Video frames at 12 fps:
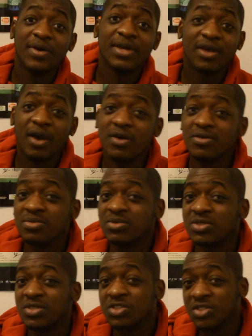it goes
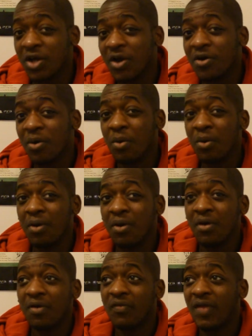to show
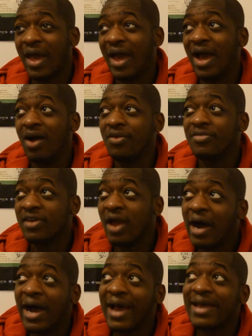that out of the
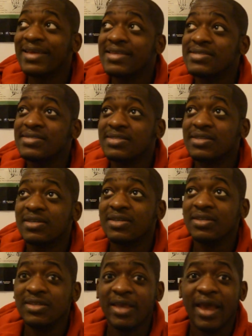guys,
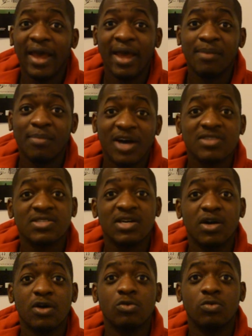yeah,
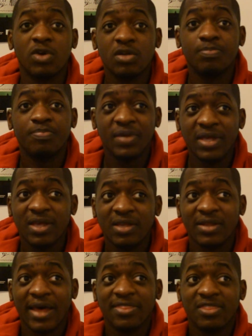Masao would be
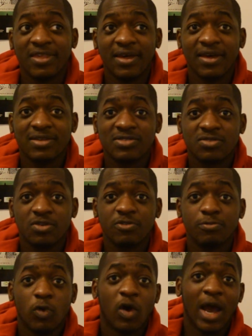like the sort of more
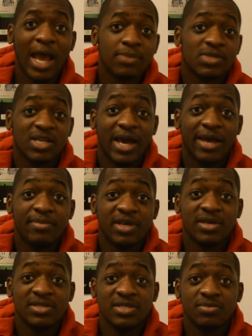apt guy, because he's
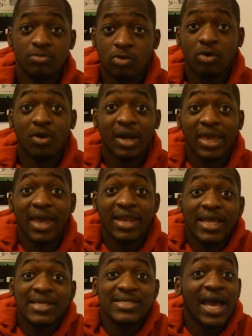more, again, he's
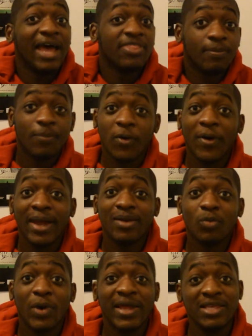at the point where
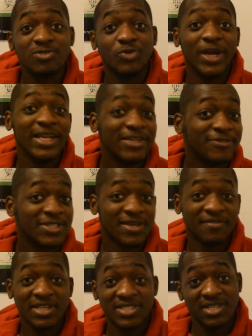he's ready for something
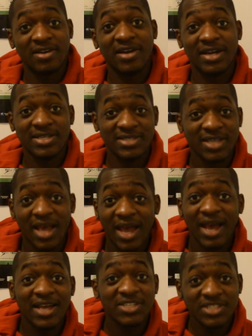serious, and
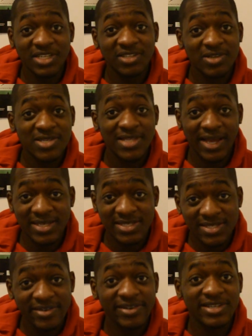she looks like a
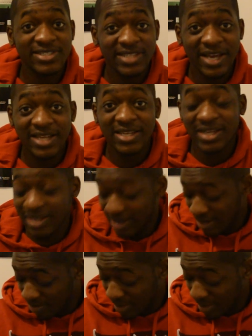serious lady ready for